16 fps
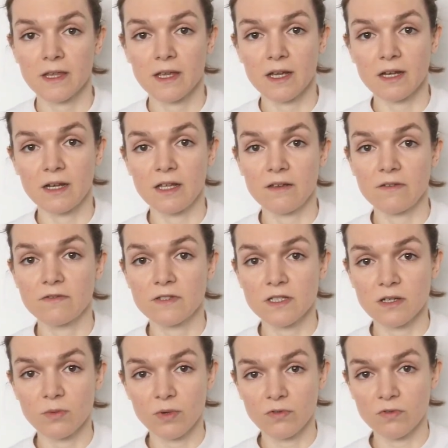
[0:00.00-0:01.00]
And lift
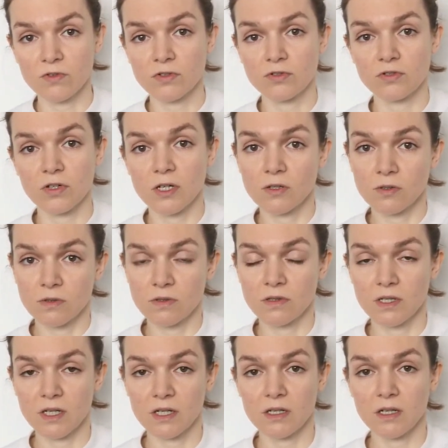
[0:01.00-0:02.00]
it with control
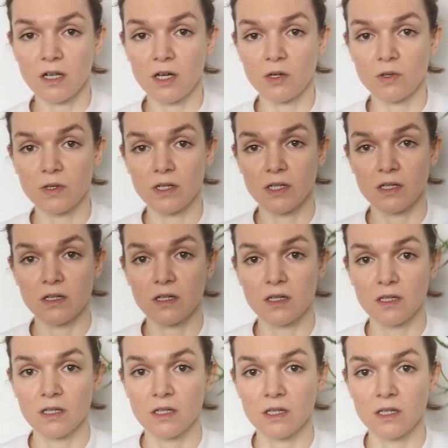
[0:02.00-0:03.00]
and lower it.
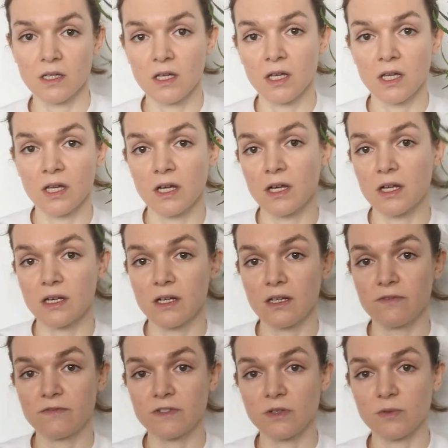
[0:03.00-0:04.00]
And
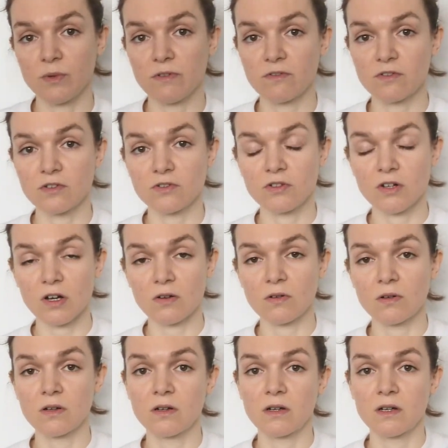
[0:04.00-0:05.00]
lift it with
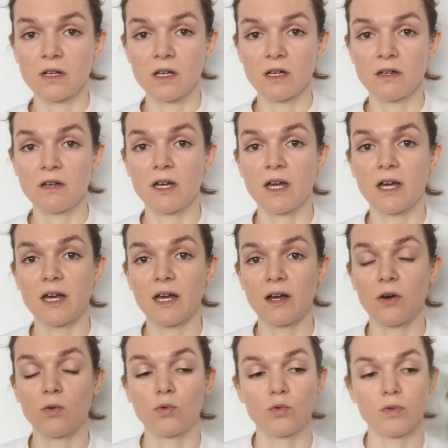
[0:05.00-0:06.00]
control.
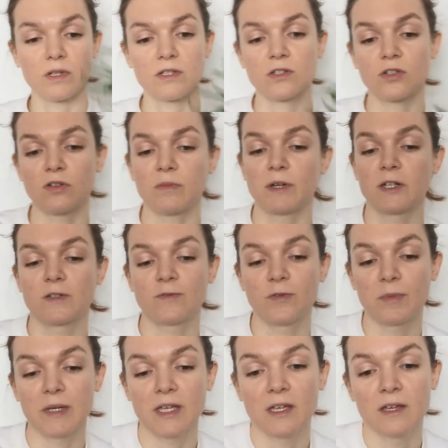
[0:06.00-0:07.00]
Ooh, that's too much for
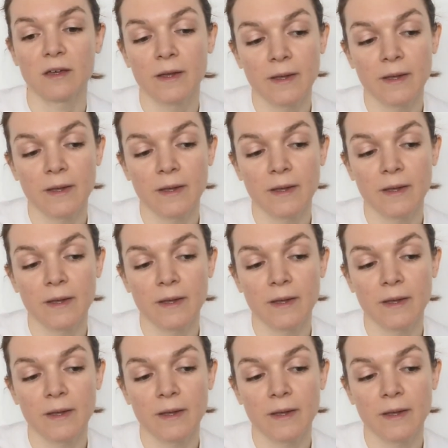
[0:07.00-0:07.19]
me.